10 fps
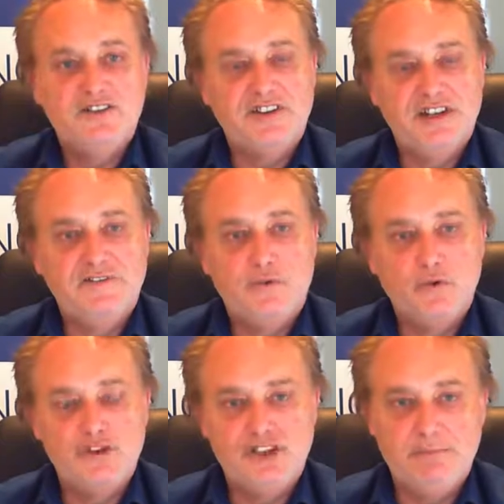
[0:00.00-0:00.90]
so
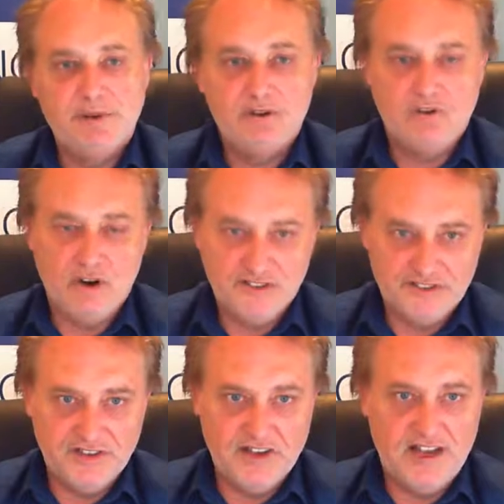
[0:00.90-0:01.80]
therefore ship
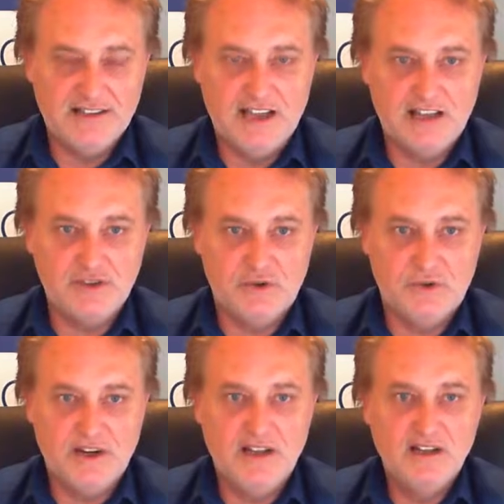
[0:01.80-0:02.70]
across a larger
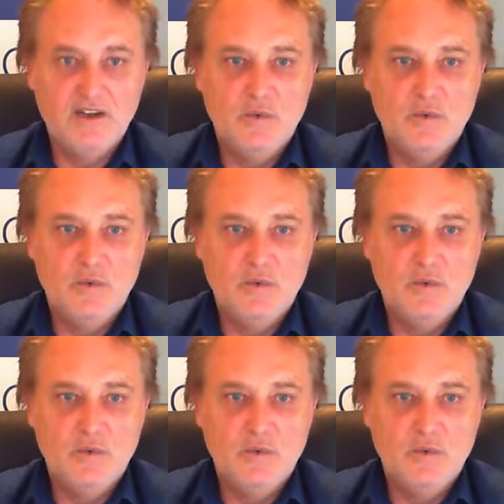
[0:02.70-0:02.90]
order,